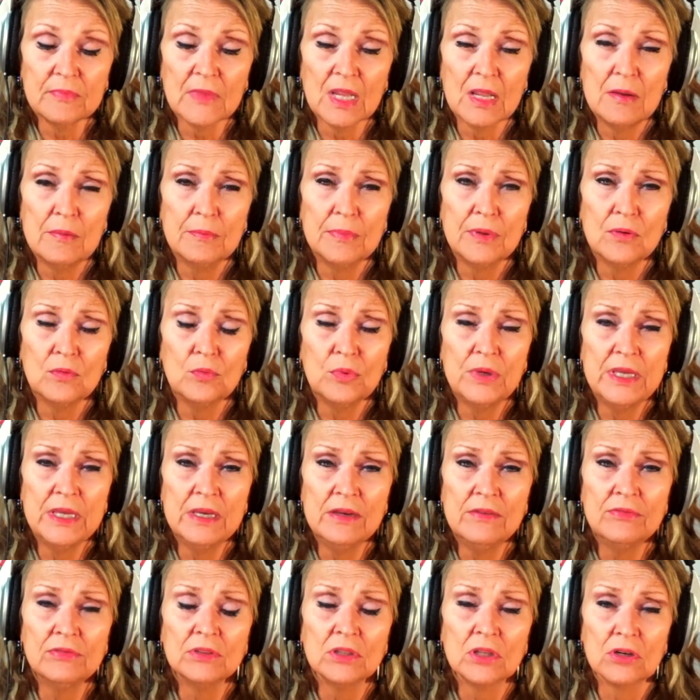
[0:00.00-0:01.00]
but we
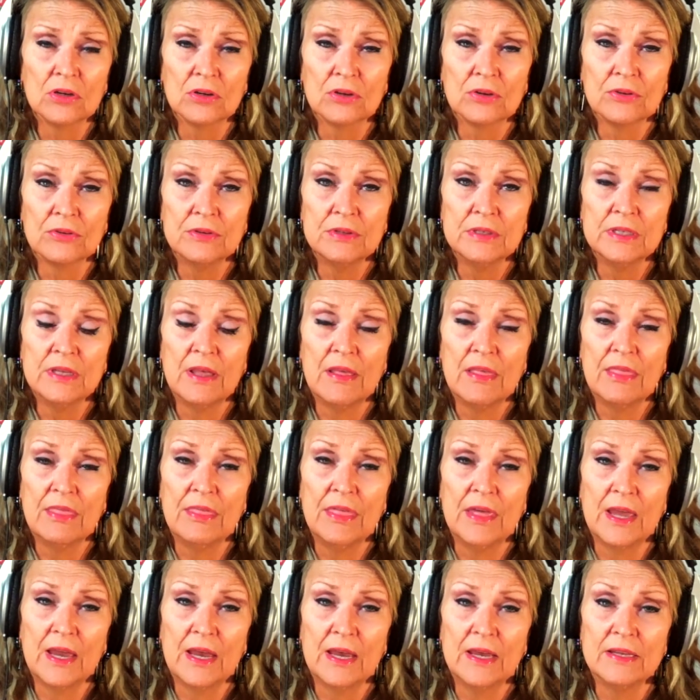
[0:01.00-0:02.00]
have learned
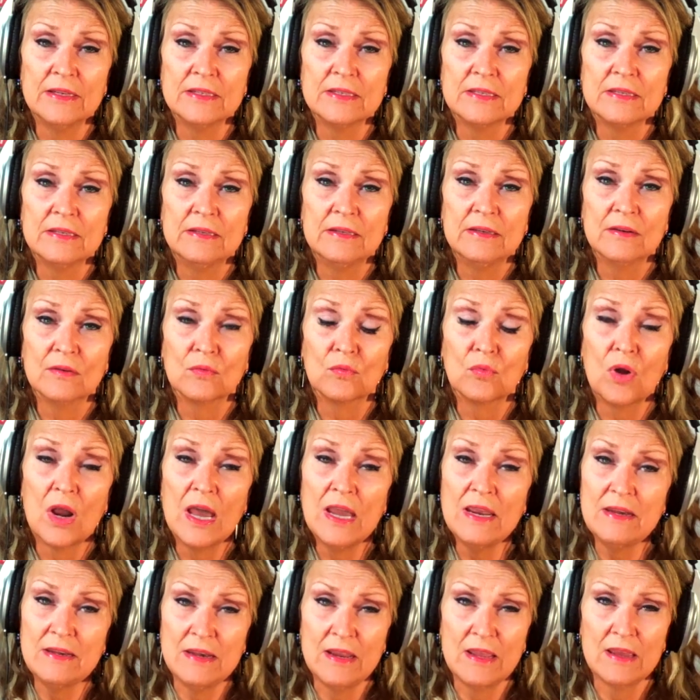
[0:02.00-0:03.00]
that
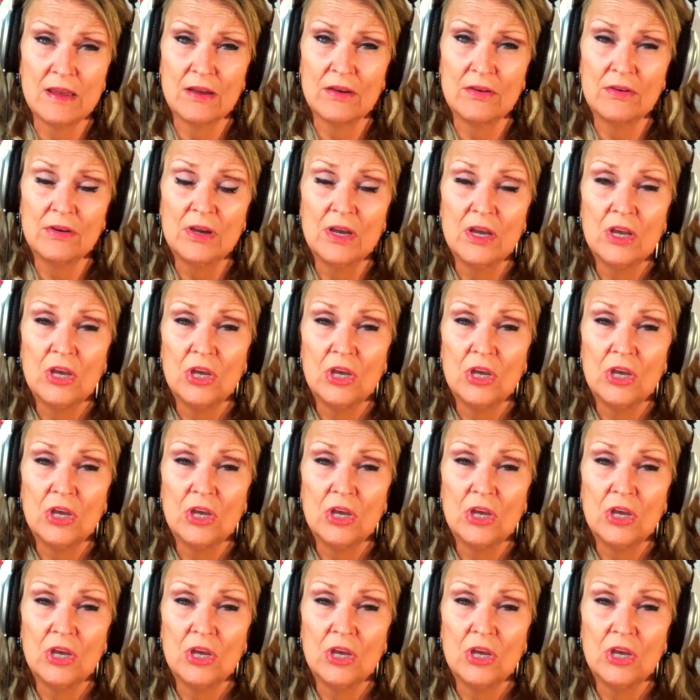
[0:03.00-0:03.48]
right now